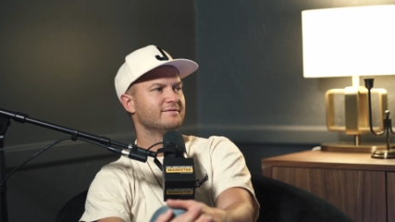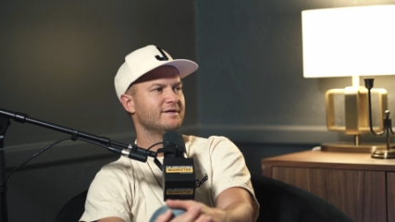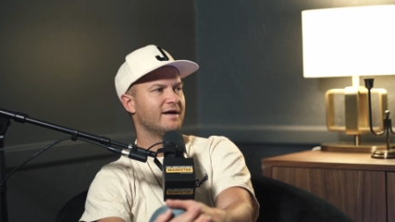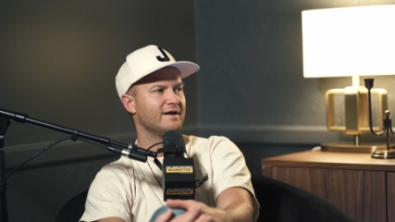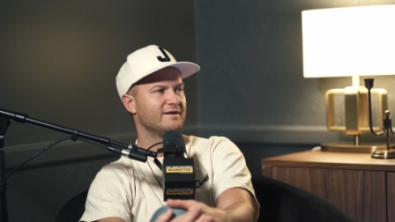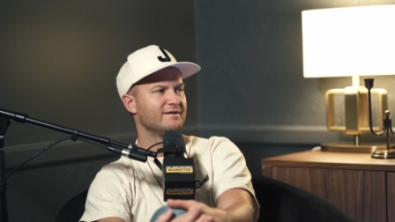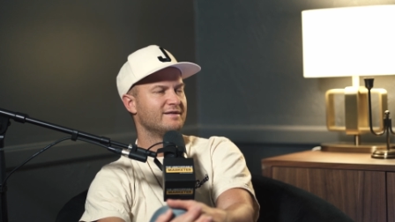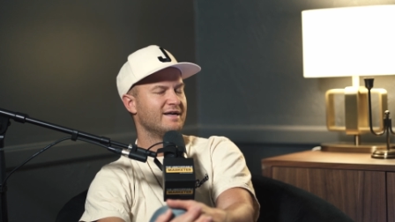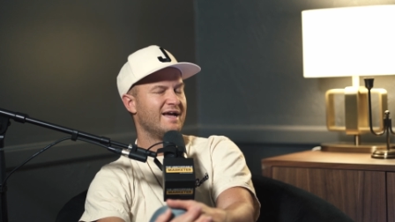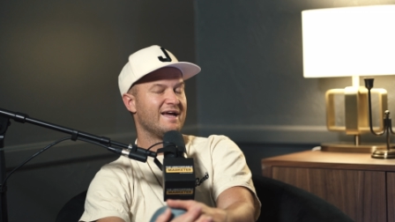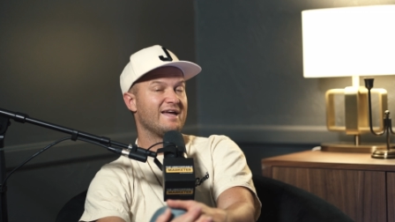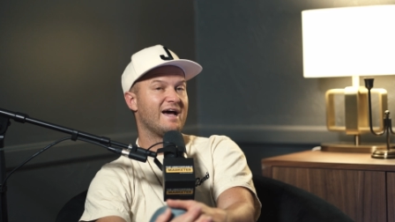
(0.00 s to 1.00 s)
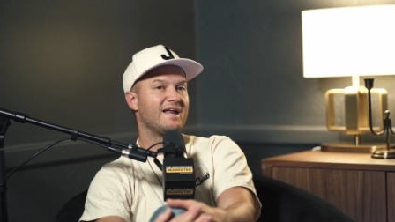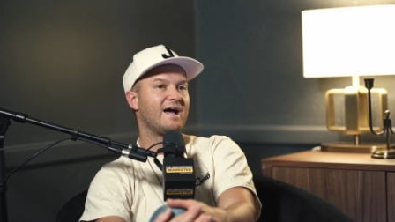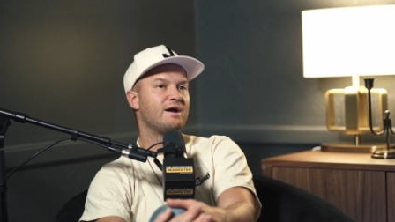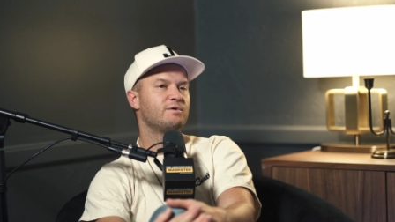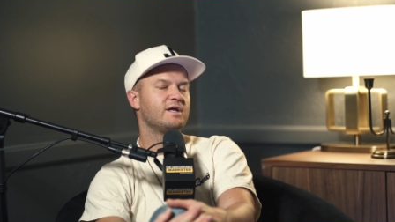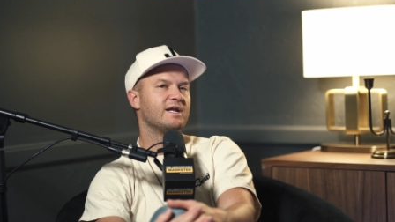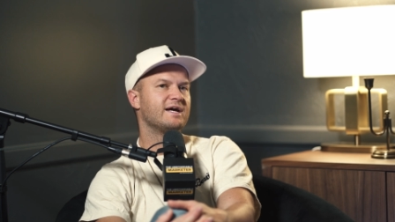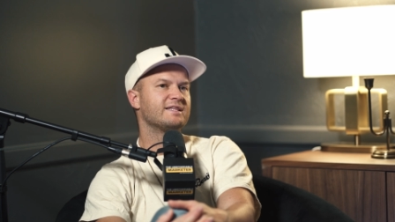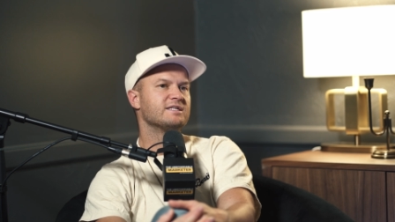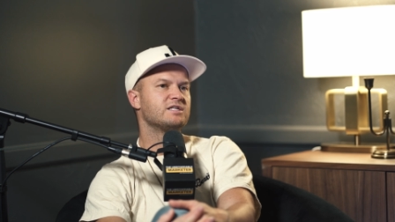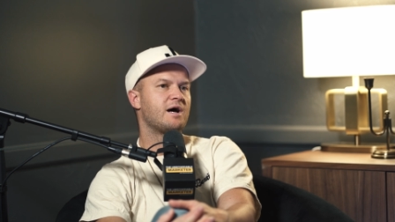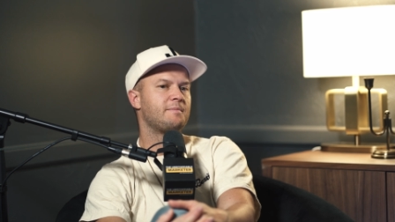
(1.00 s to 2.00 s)
Yeah. Yeah. I really like
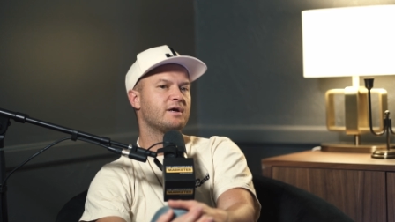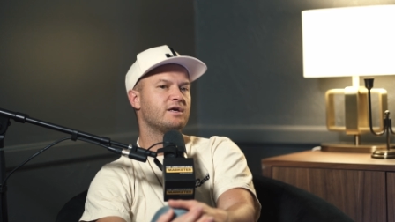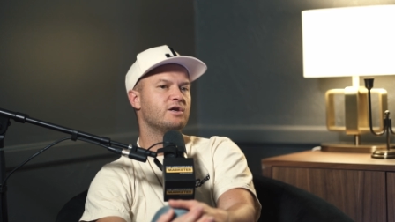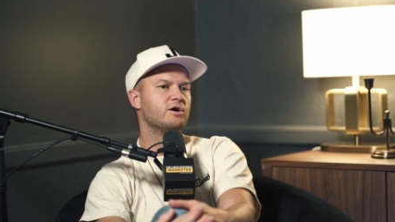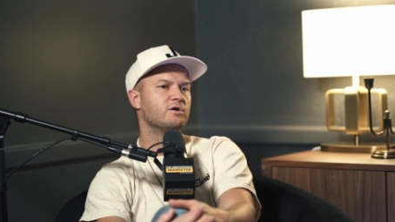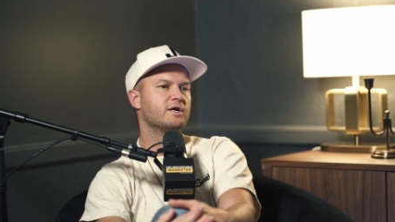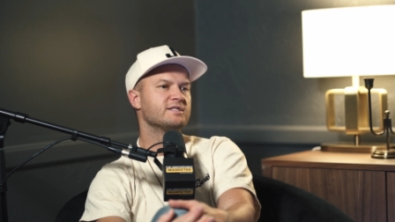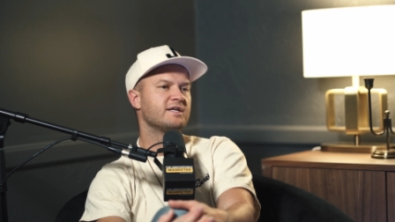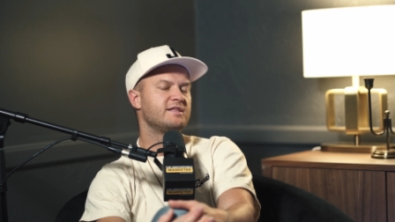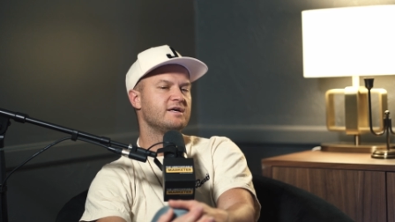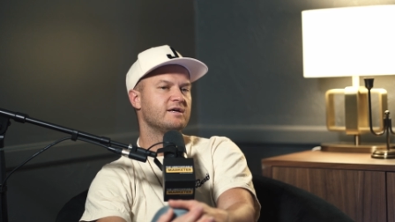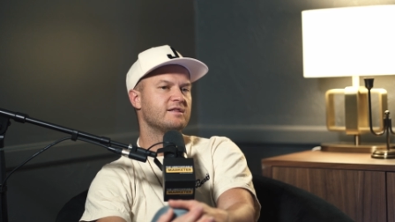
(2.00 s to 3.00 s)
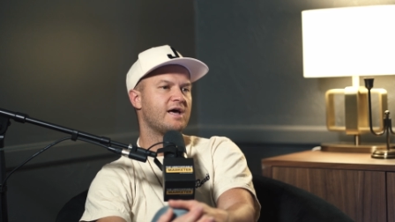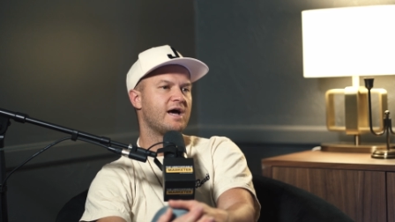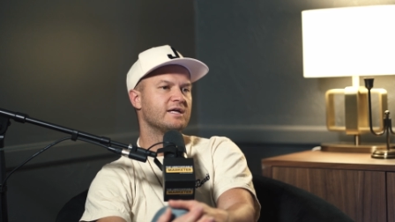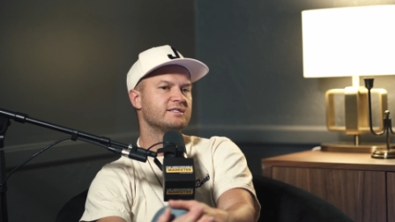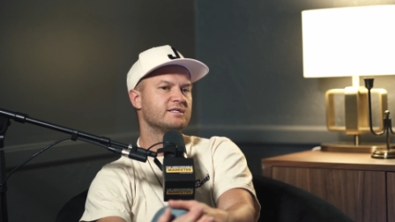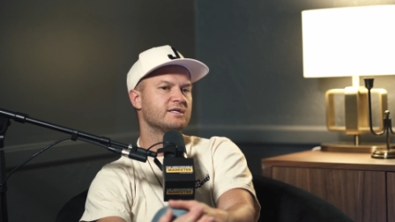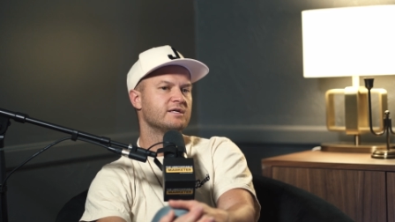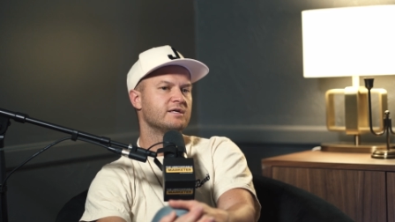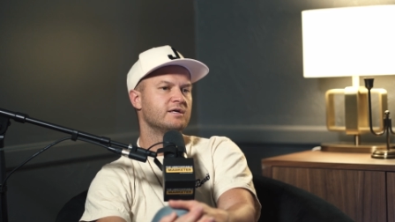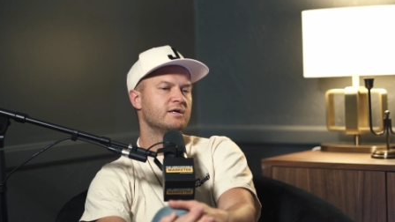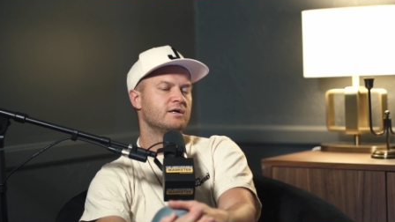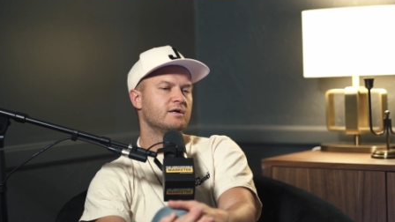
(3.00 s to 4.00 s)
this topic, because I think that
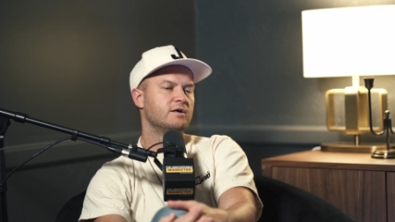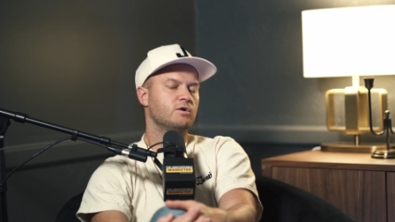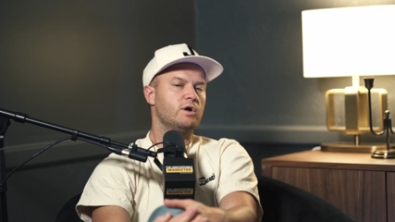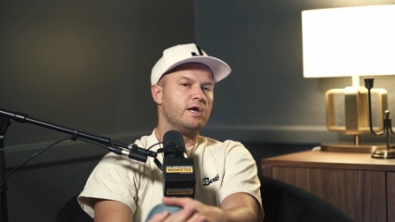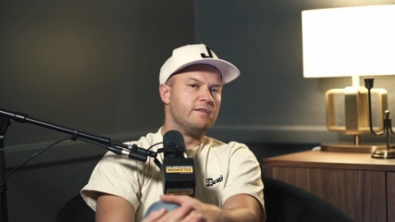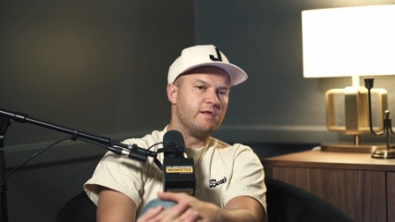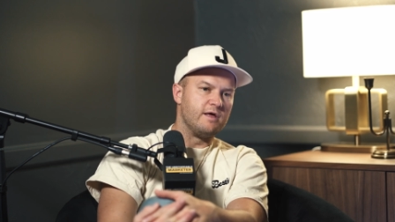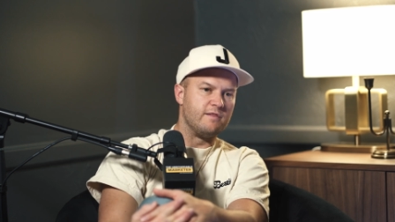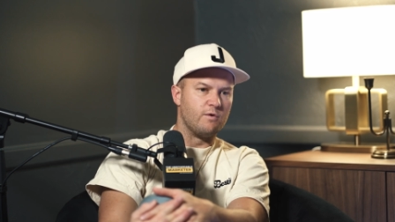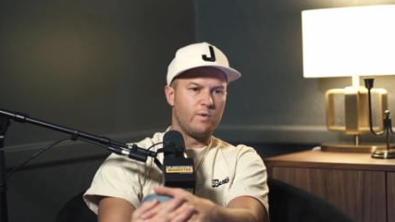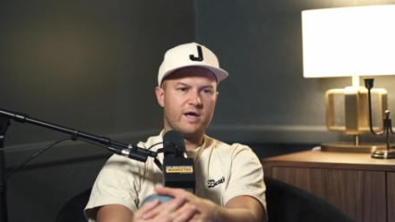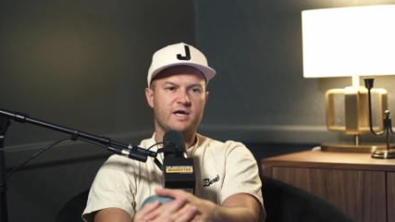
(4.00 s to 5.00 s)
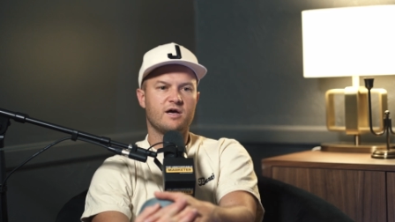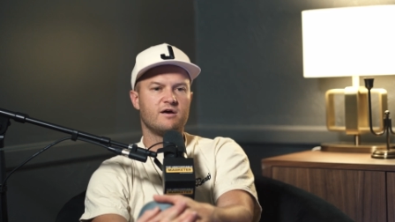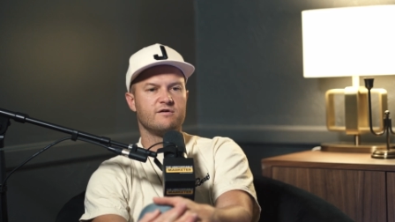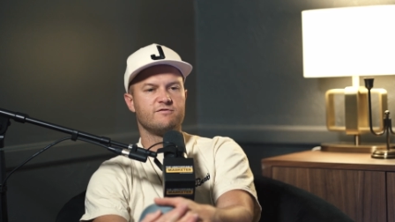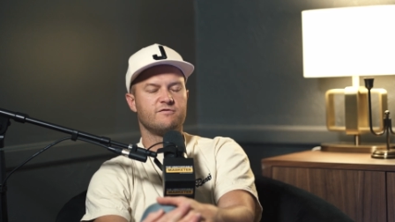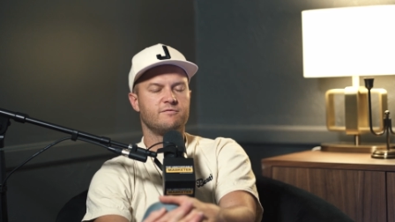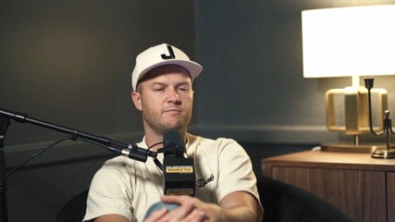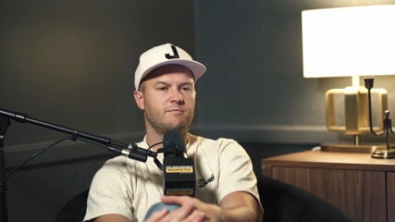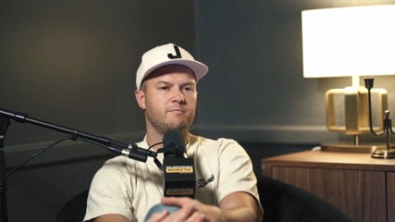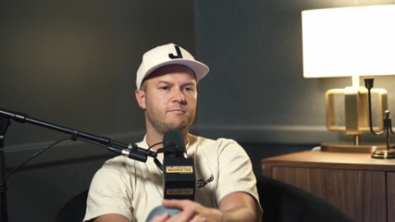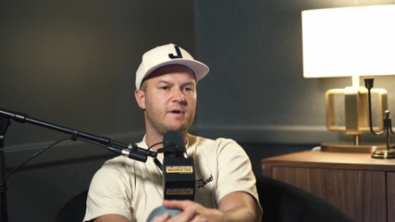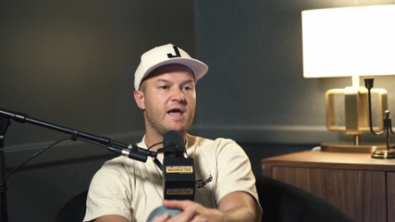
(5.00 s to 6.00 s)
in the wake of
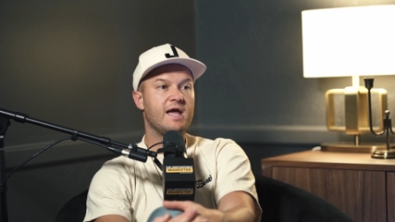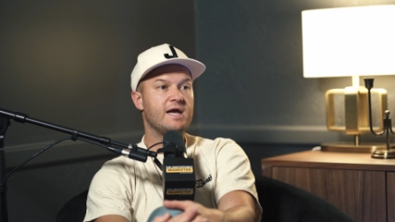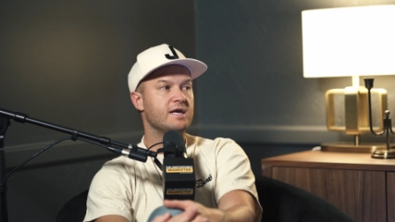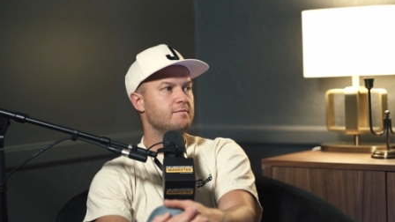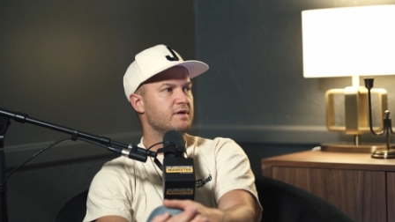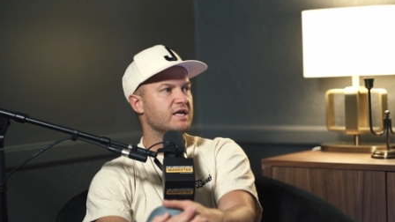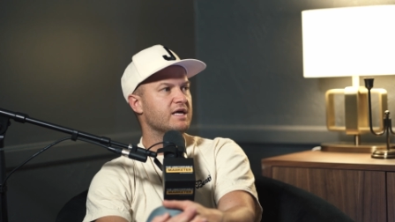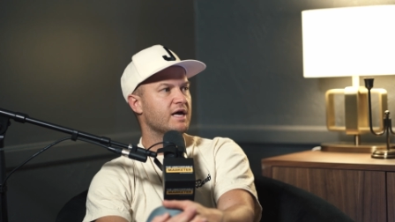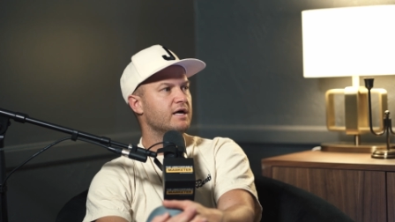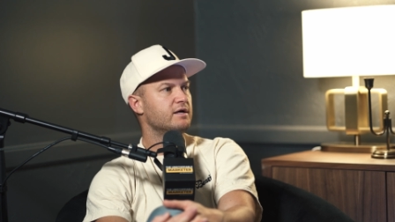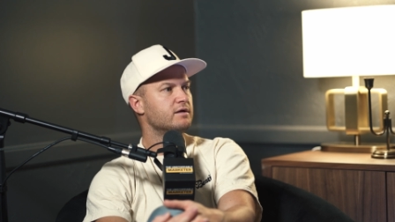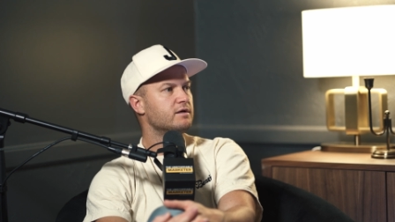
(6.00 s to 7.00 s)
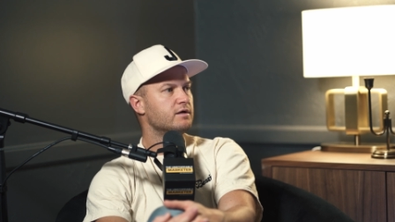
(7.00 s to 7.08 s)
paid media